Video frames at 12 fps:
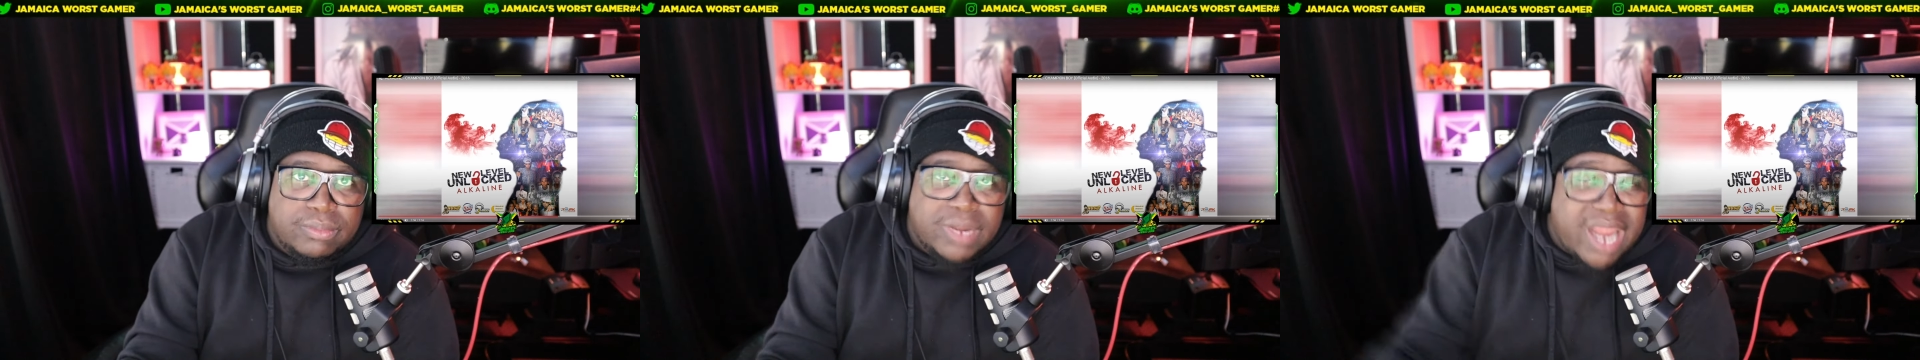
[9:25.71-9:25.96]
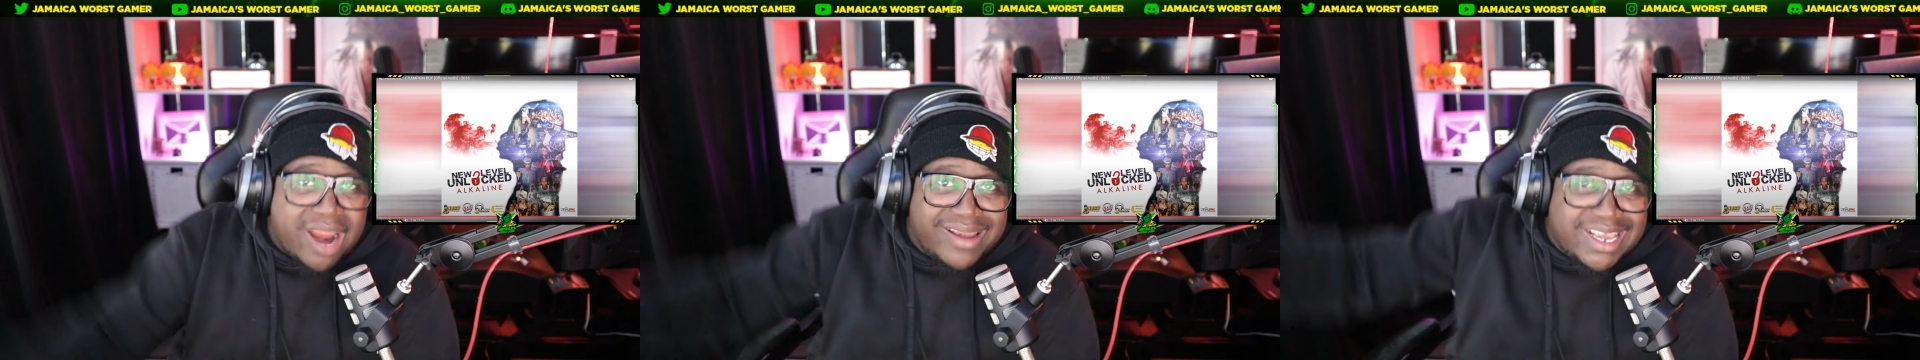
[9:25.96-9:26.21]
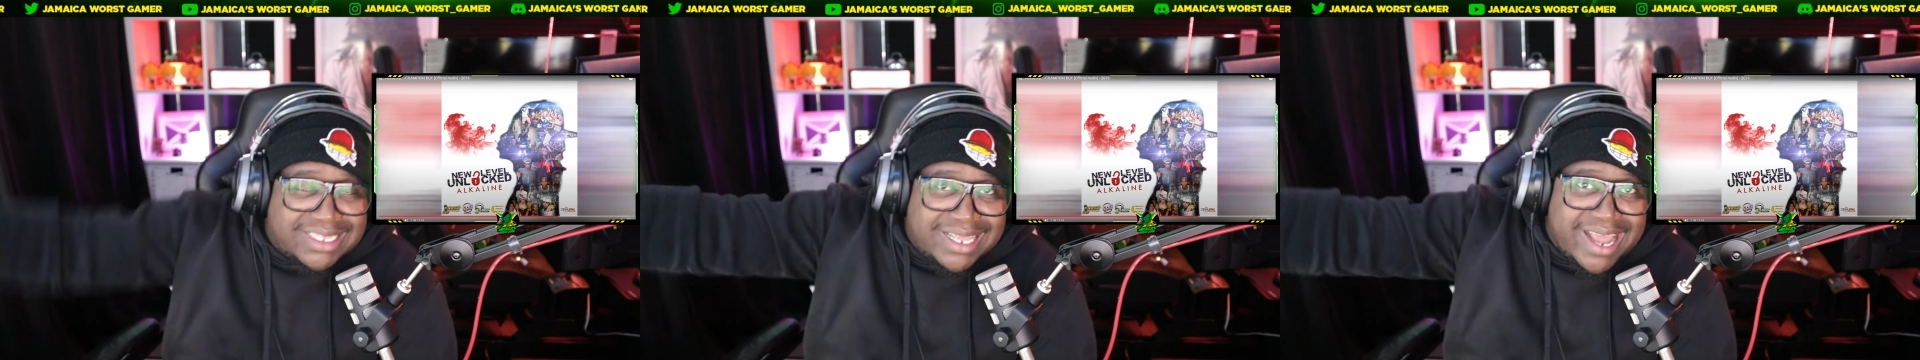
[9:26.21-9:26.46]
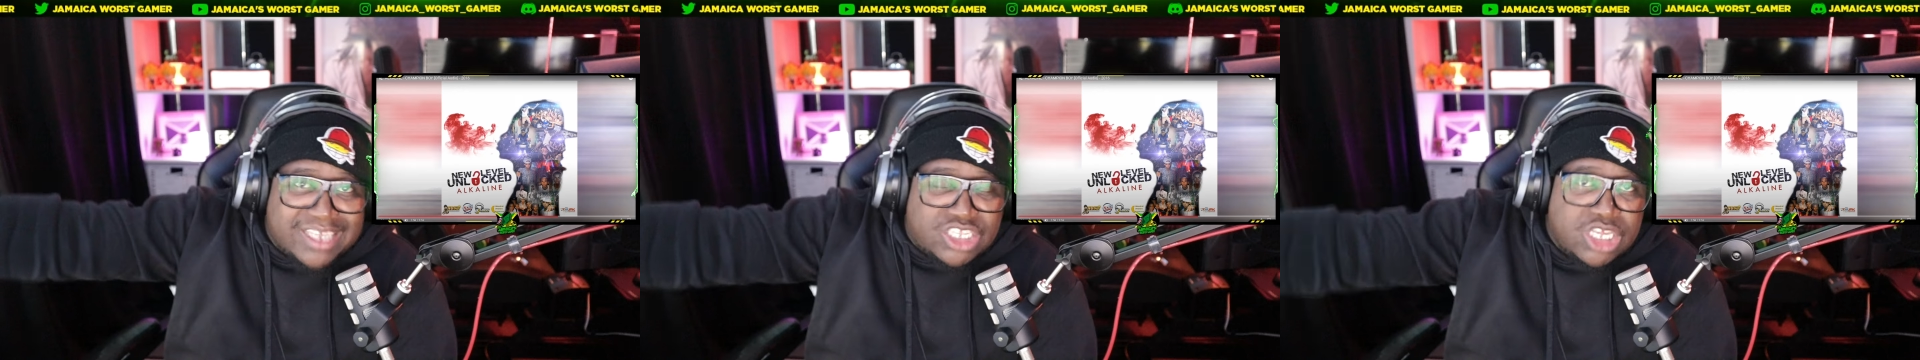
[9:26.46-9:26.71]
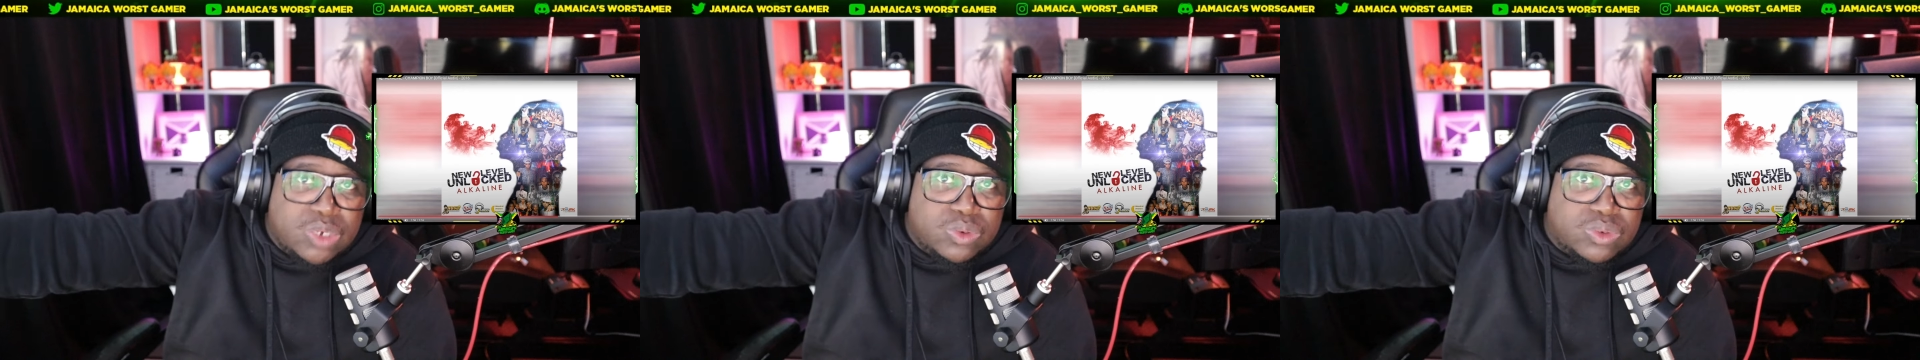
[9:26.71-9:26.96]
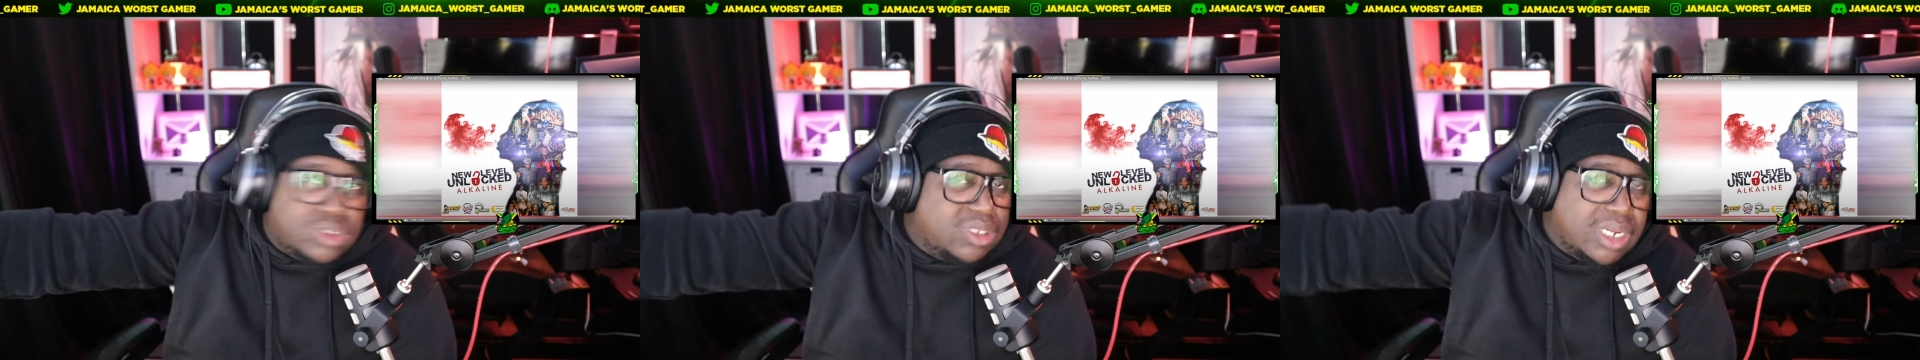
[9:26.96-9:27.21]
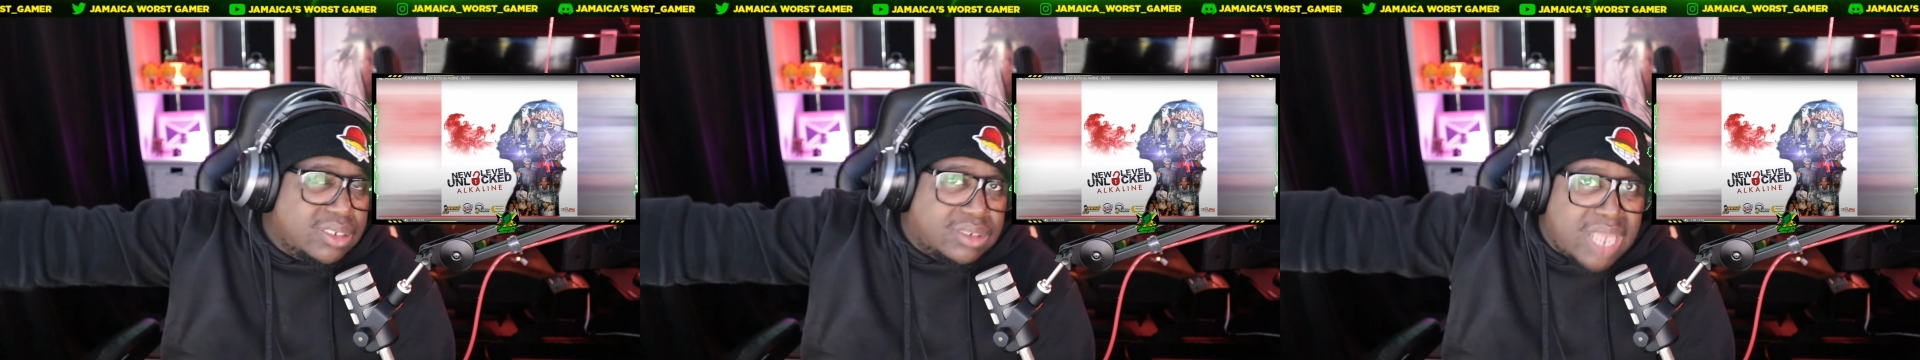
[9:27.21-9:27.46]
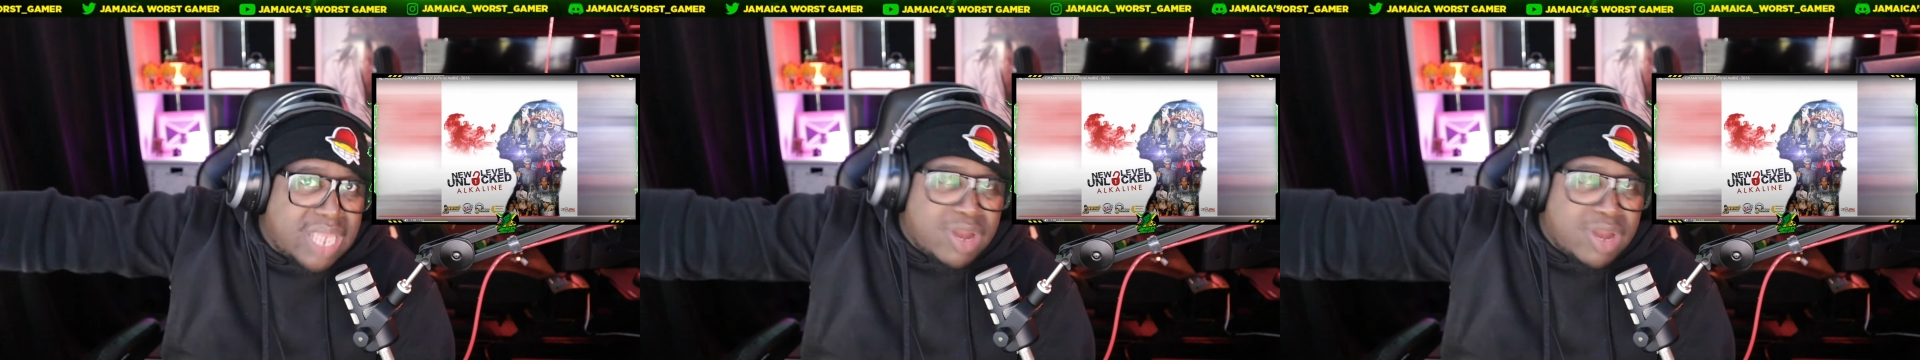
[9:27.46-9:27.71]
They are yesterday's news.
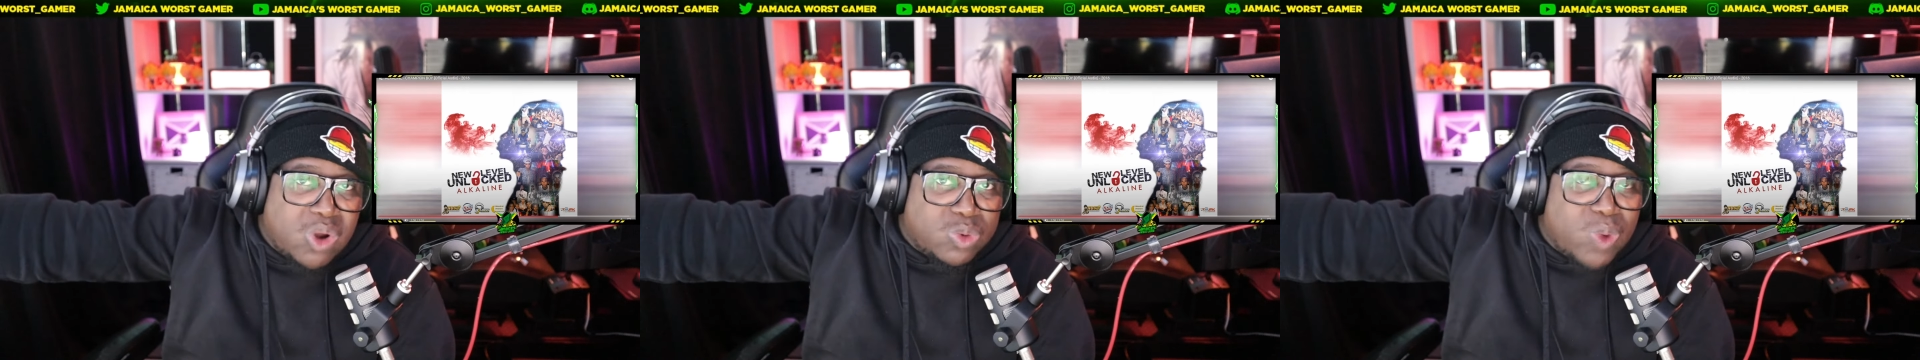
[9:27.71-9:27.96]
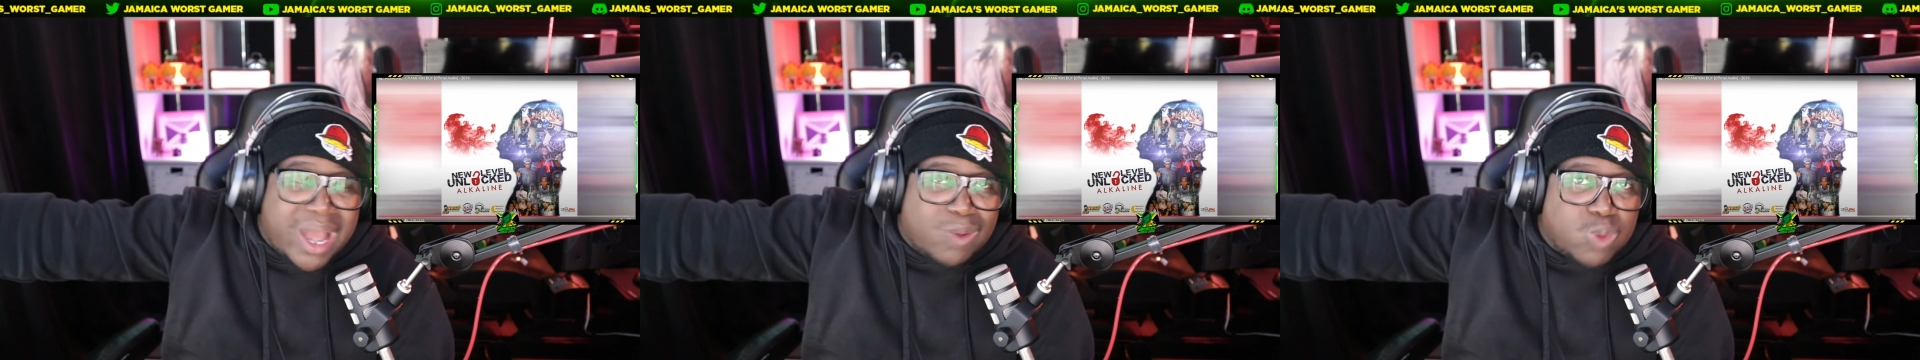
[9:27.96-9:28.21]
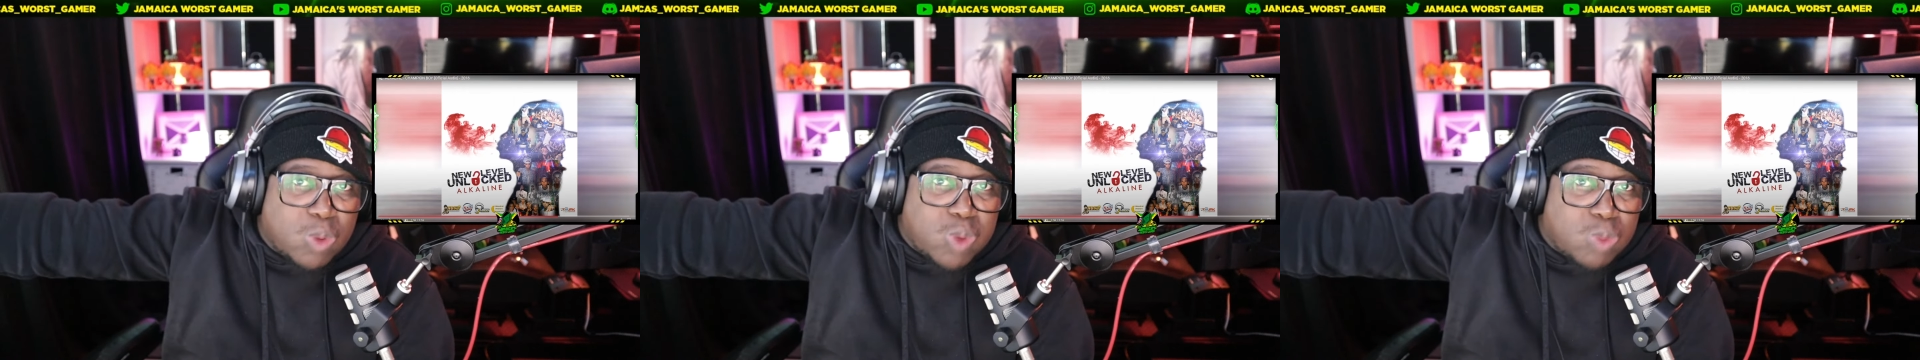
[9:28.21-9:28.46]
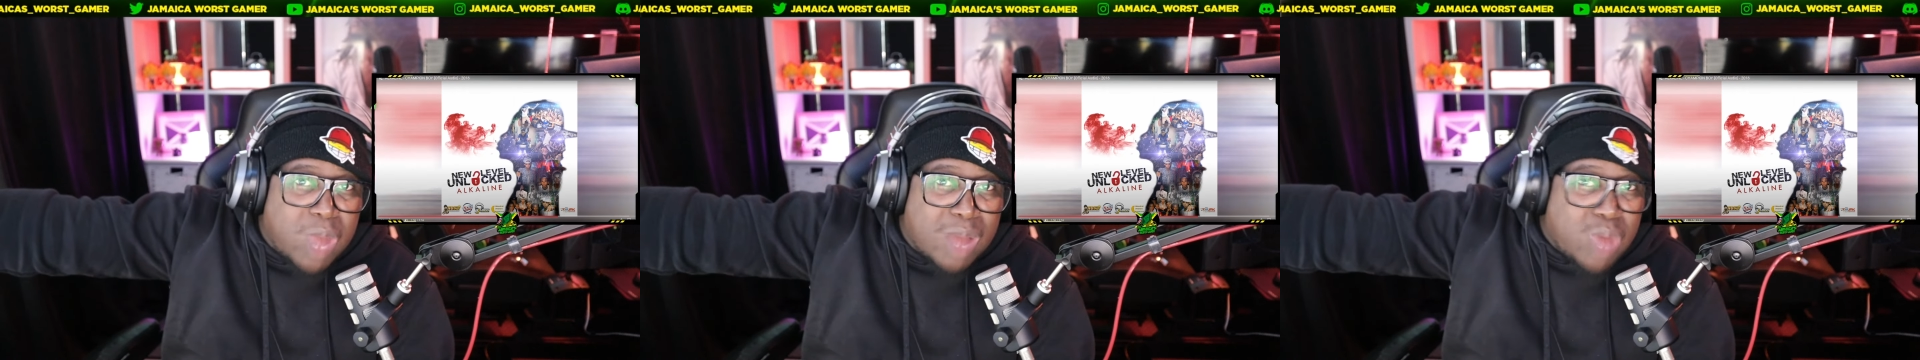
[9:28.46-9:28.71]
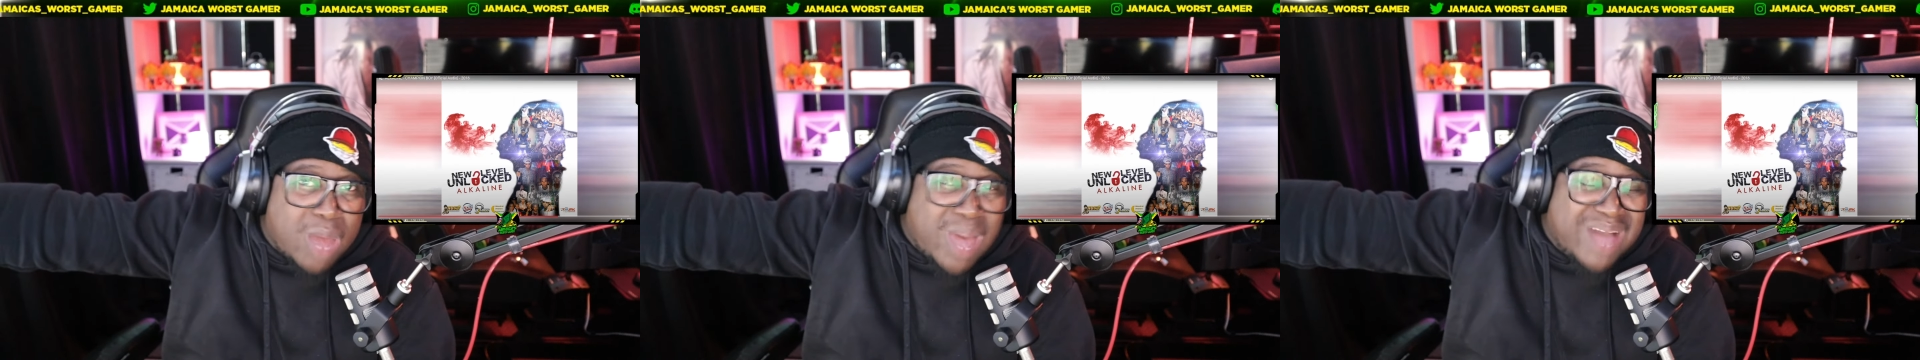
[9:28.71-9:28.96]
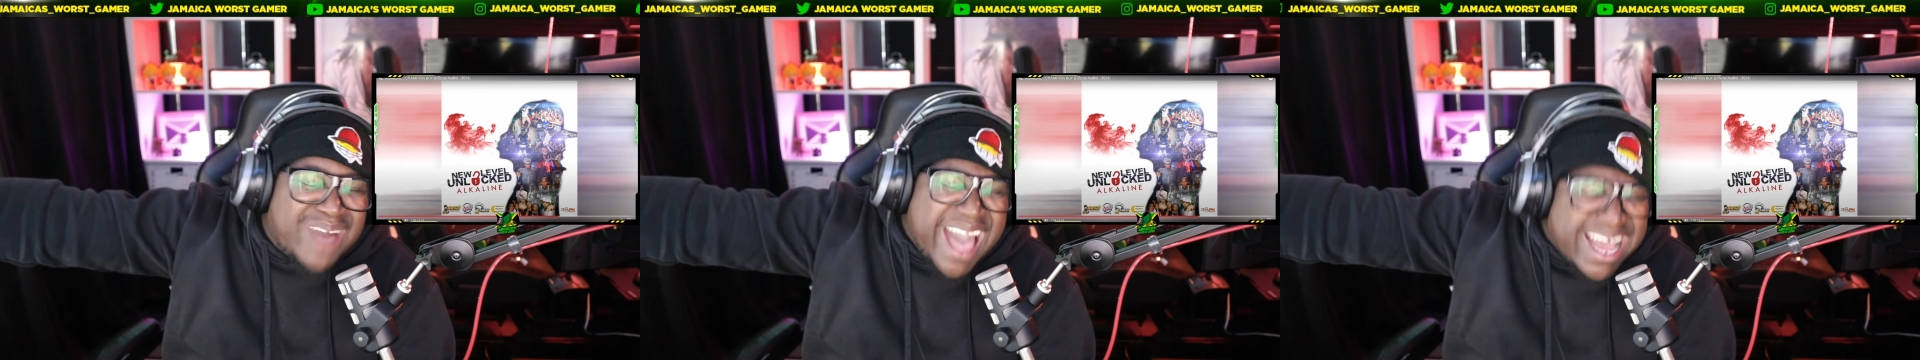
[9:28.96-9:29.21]
Them not good. What, what, what, what, what, what, what?